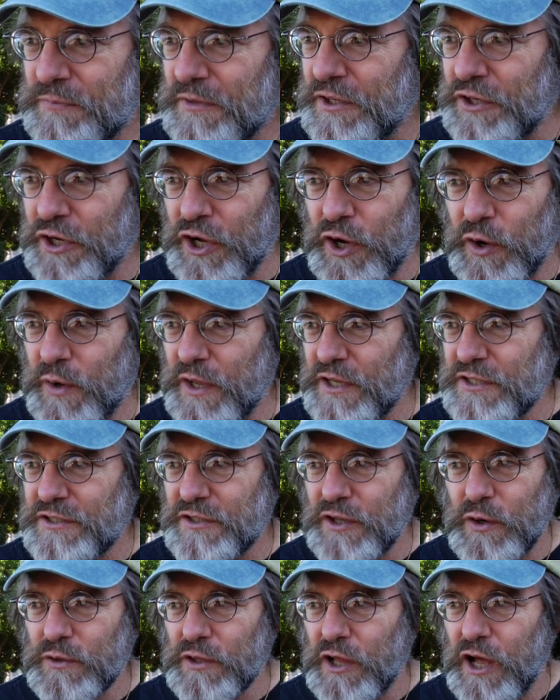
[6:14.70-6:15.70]
You know, it's
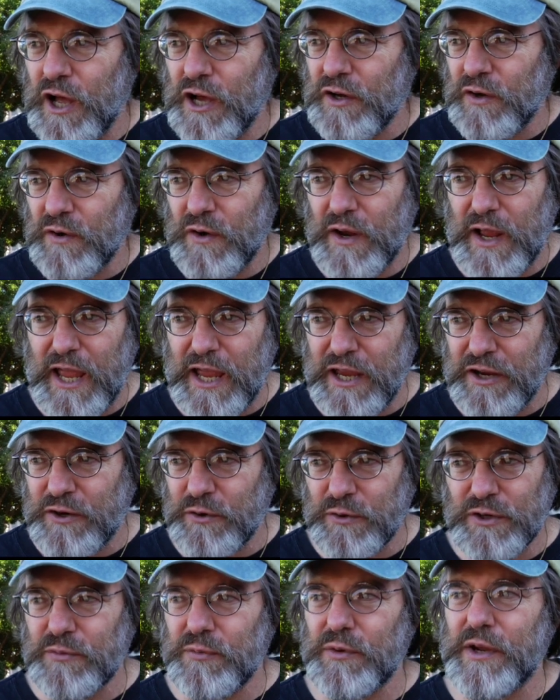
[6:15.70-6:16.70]
no longer
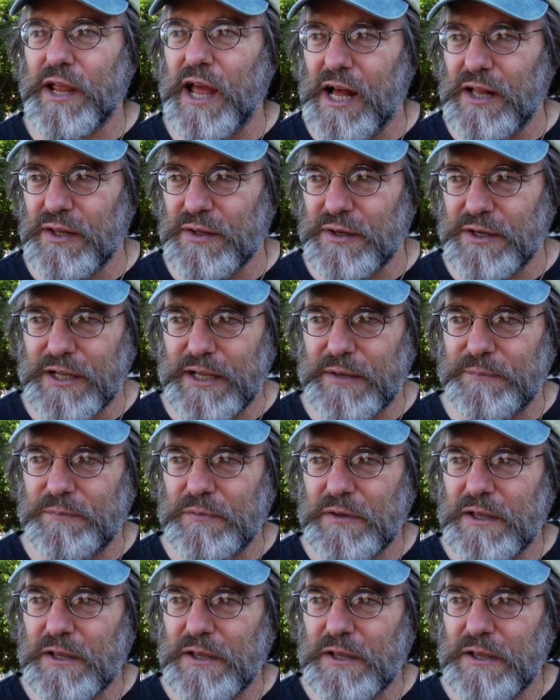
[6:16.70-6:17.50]
anchored in reality.